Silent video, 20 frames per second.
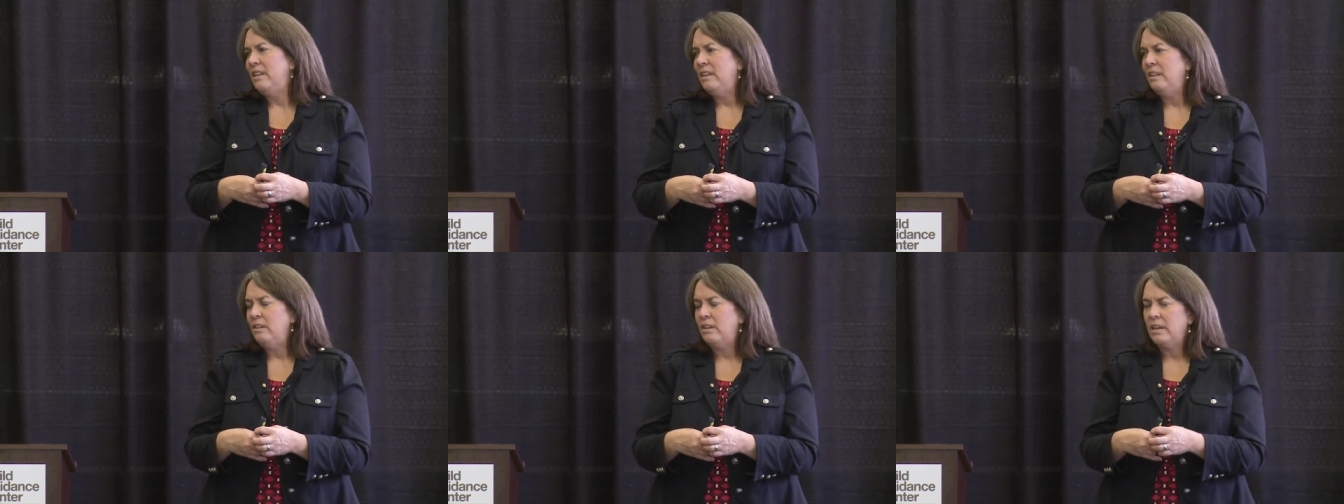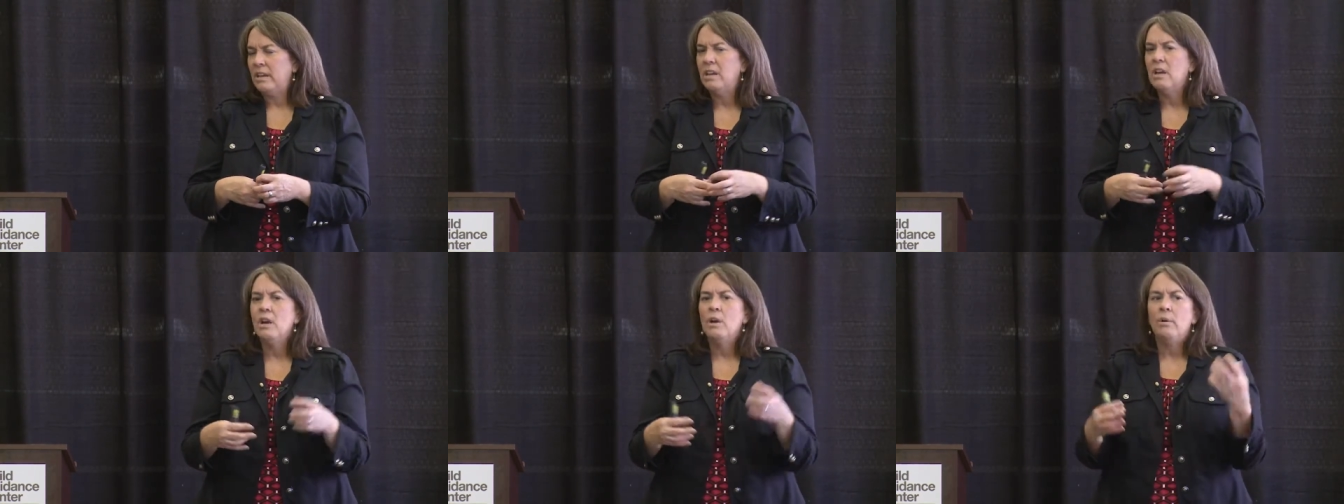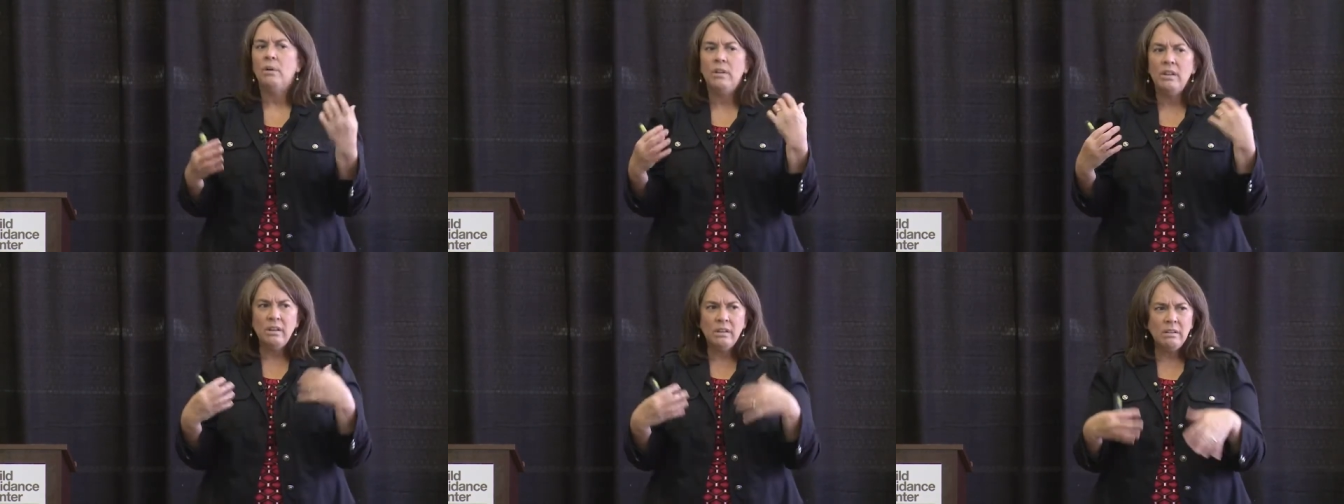And you're like,
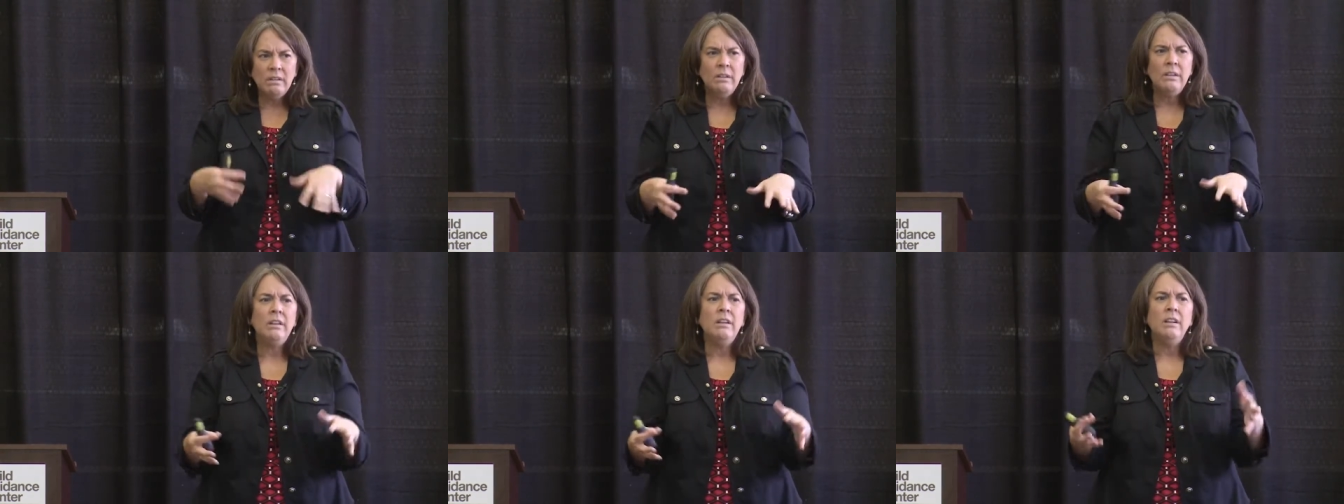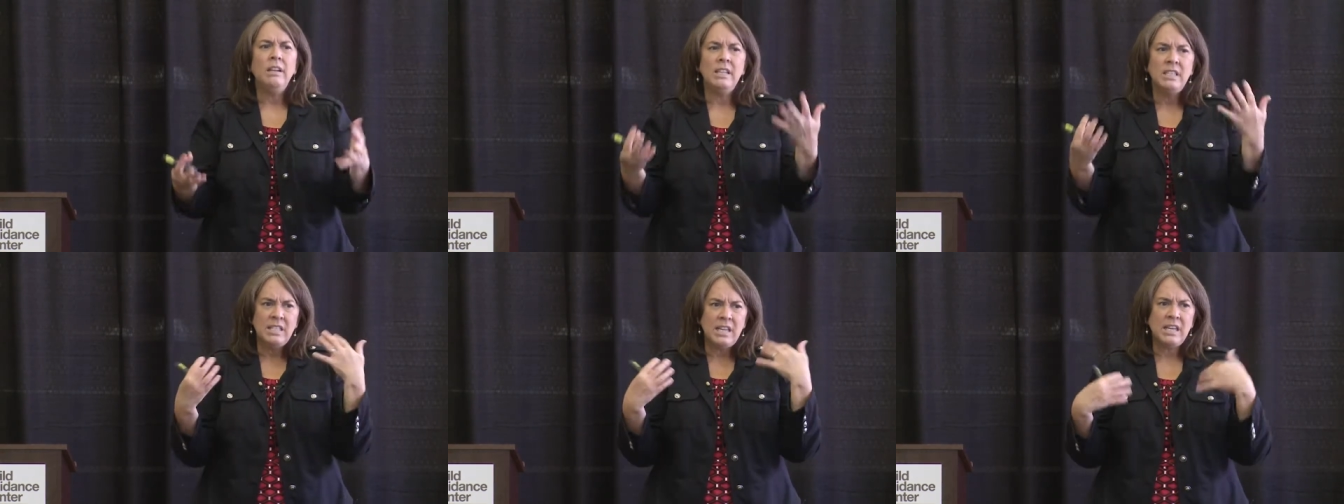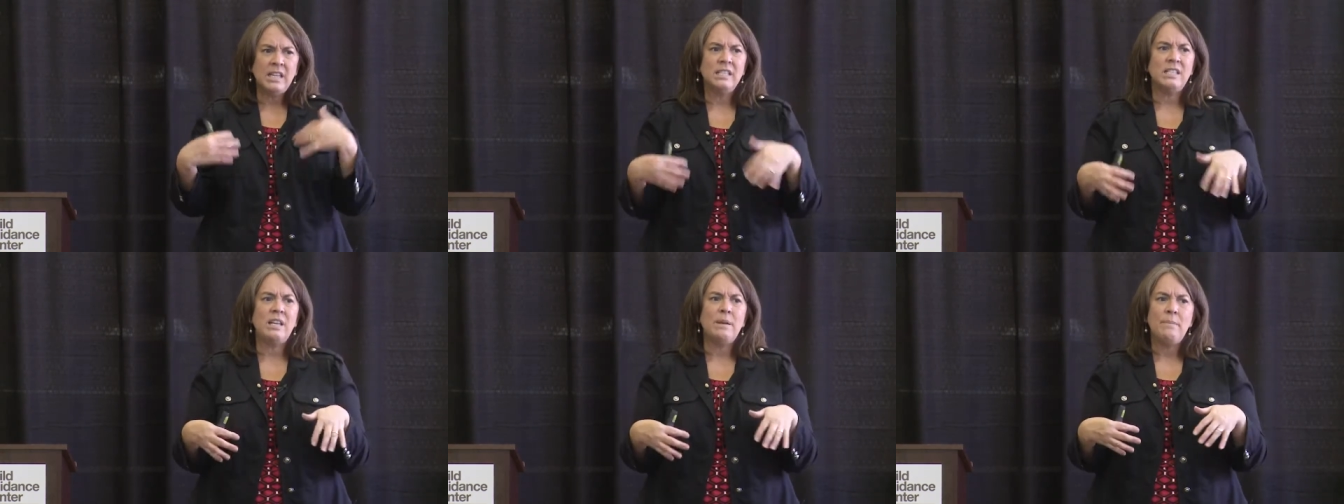well, you know, let's
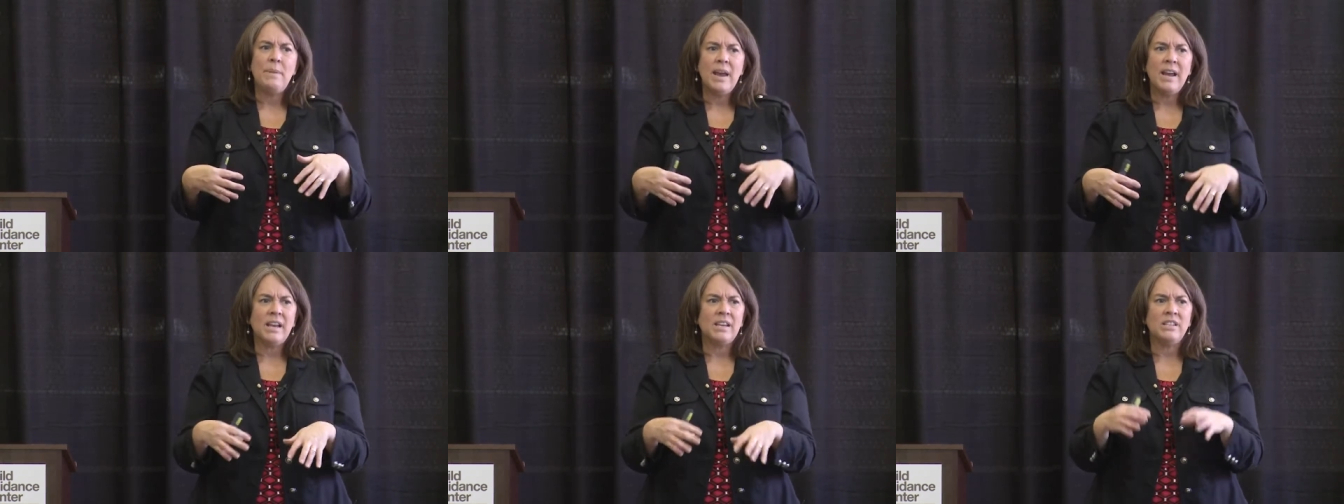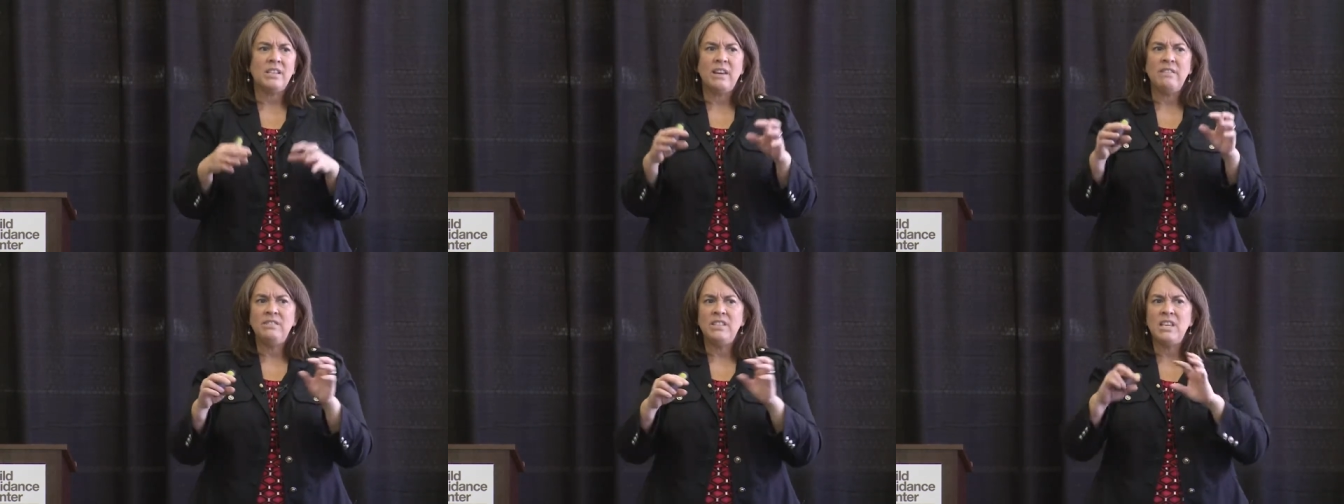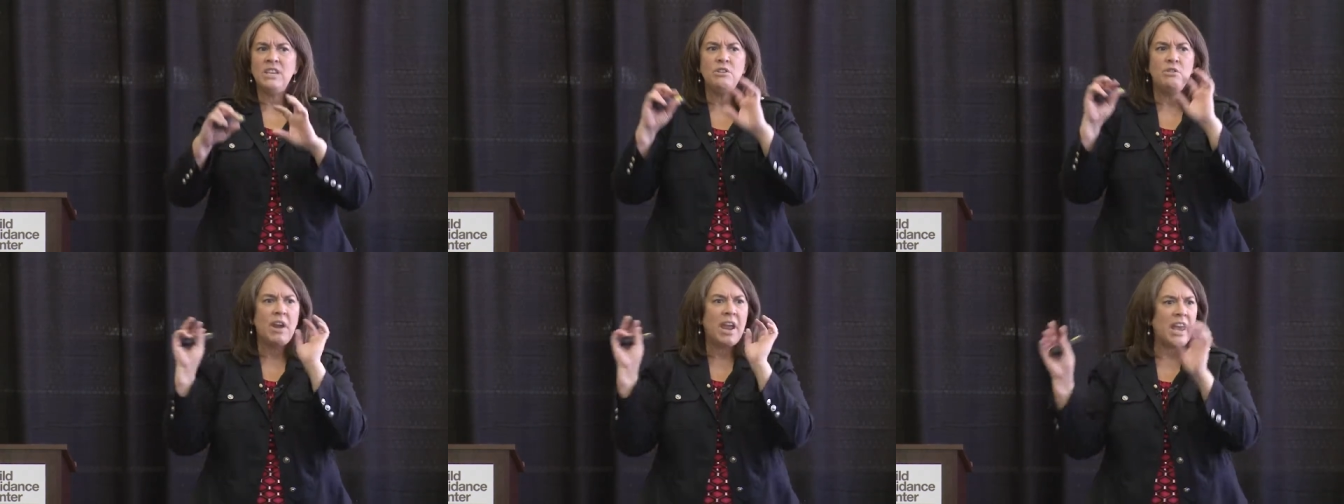take a step back, because I've
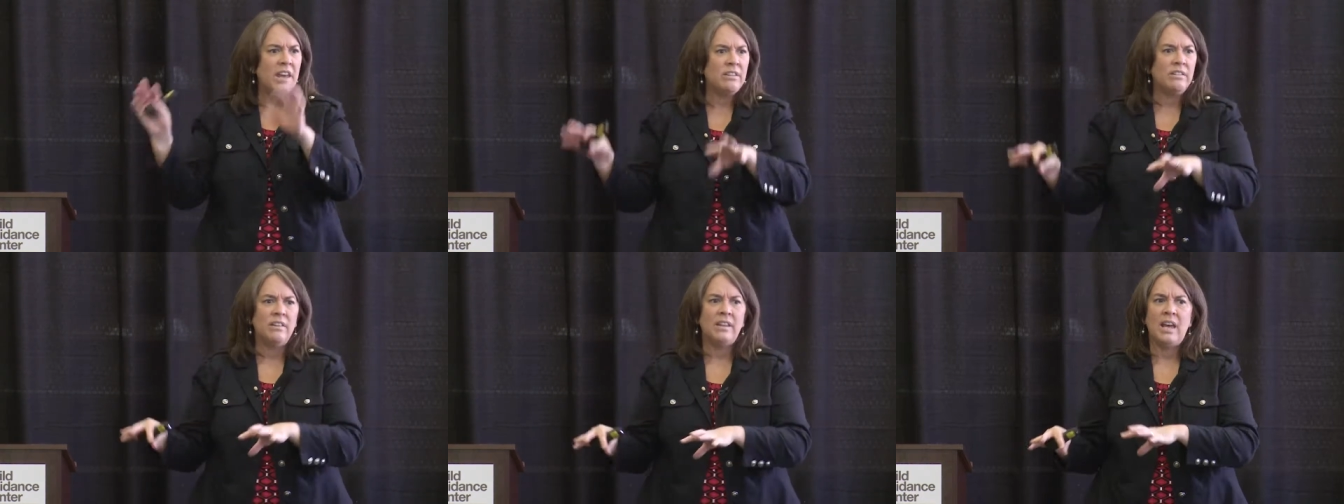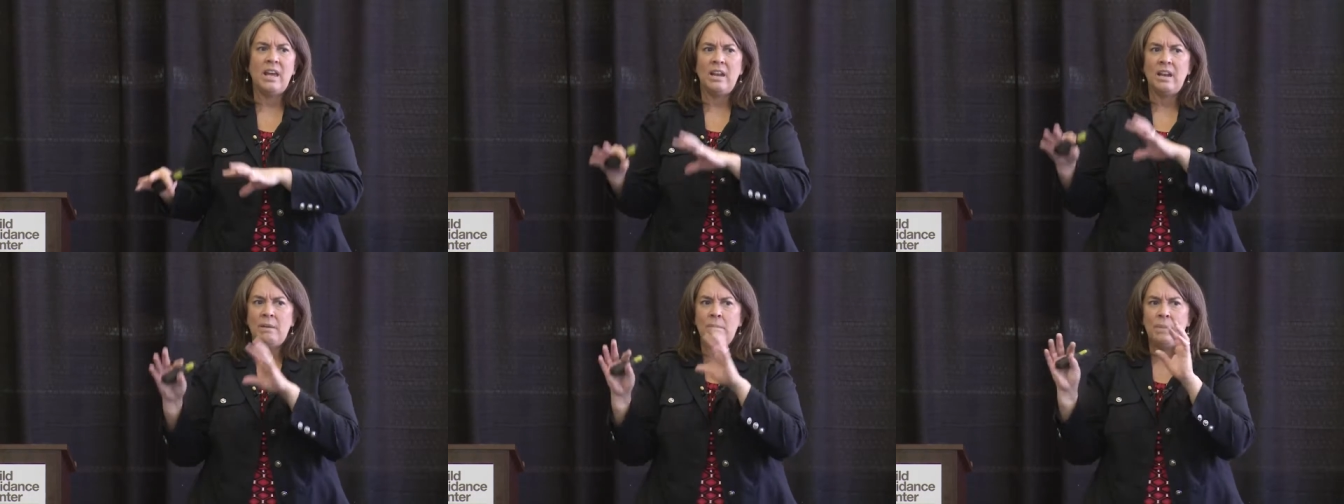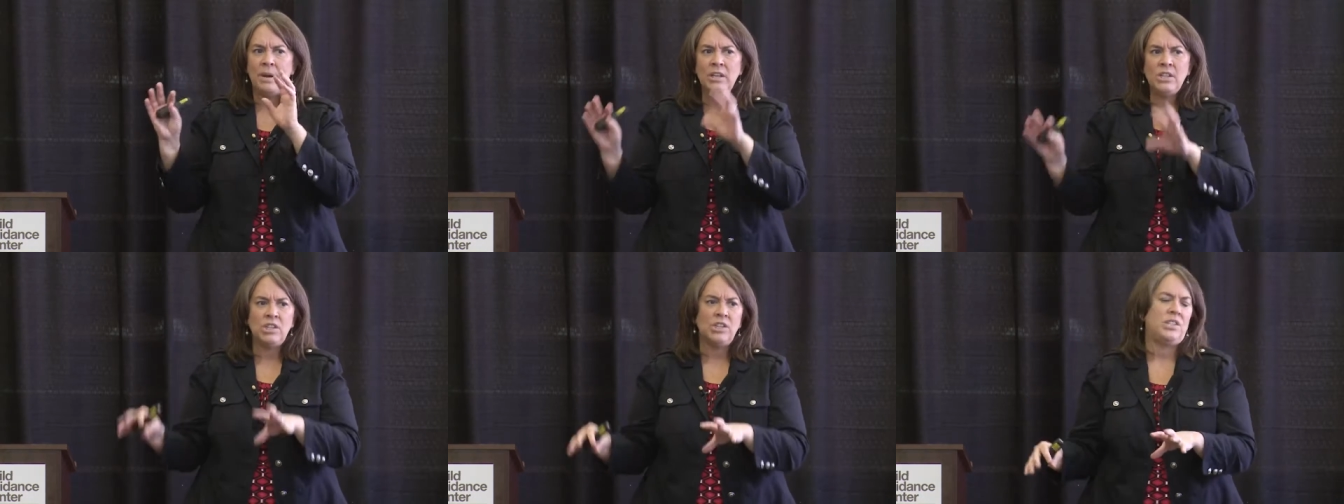seen you handle that a
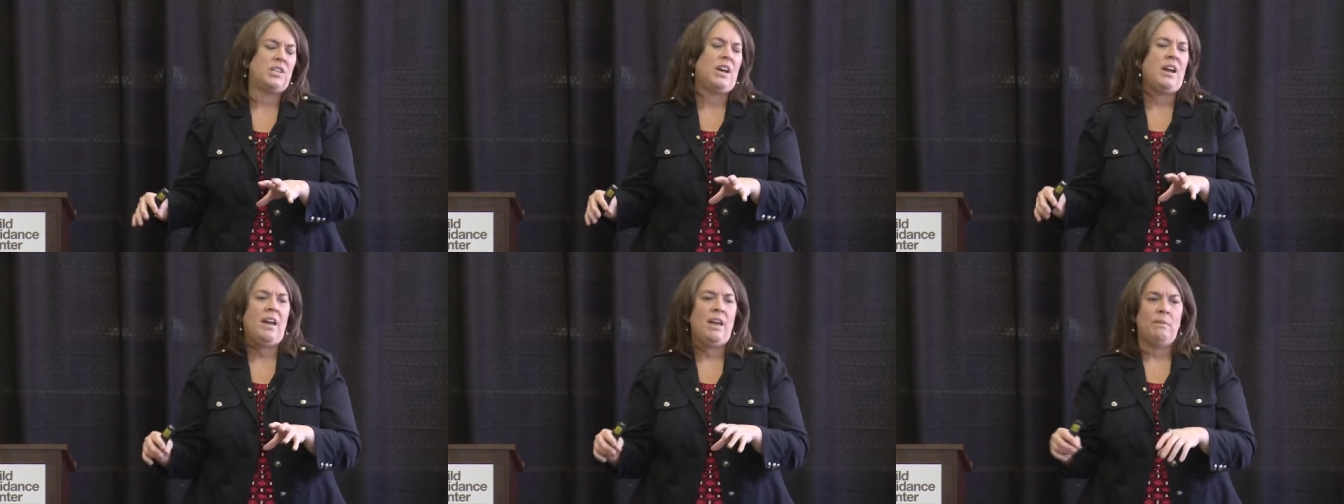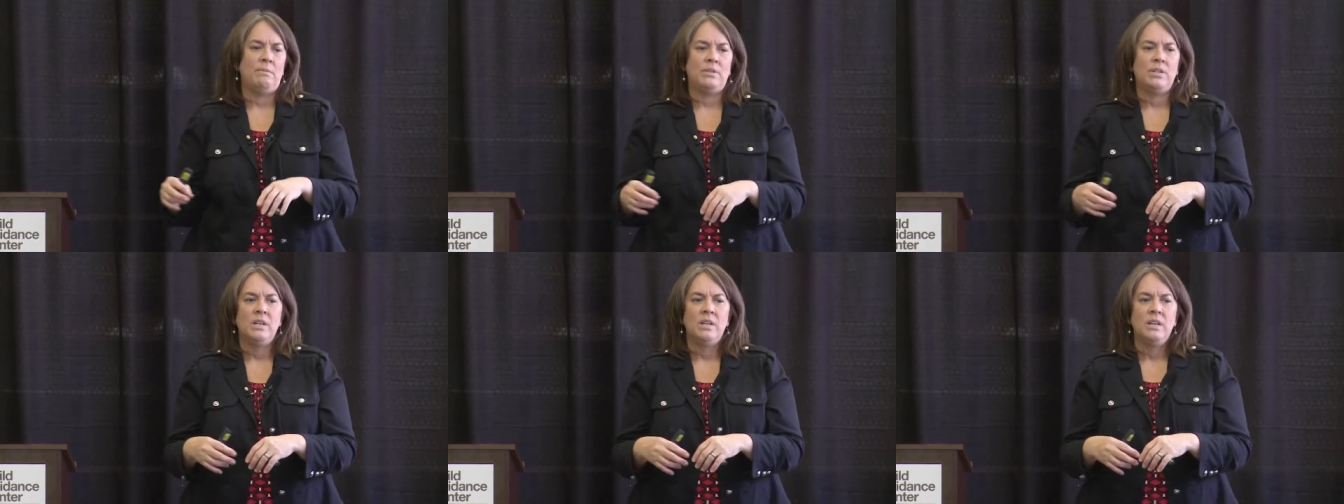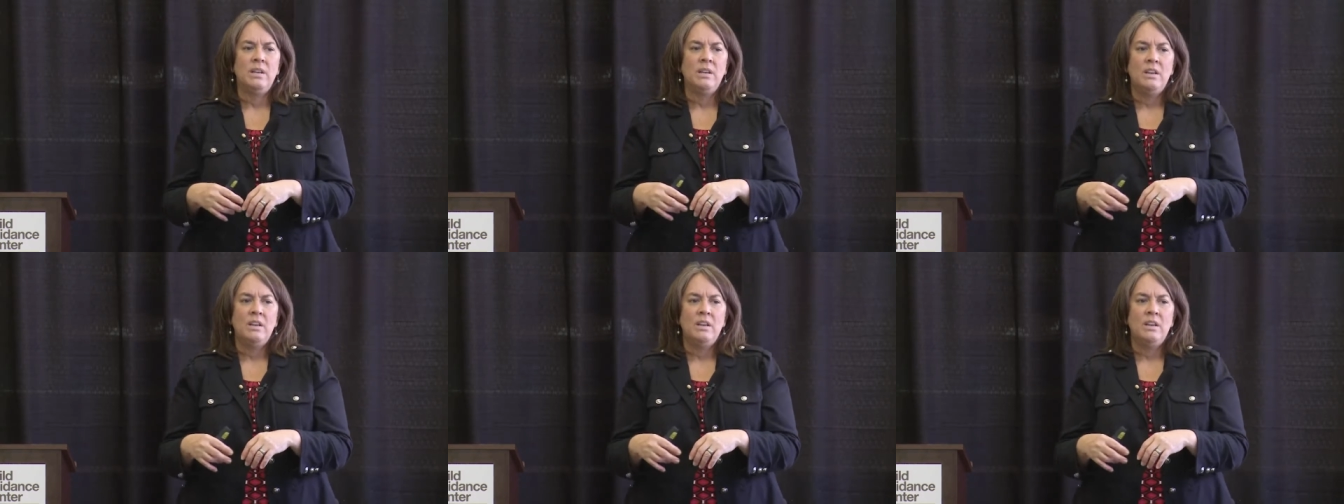bunch of times.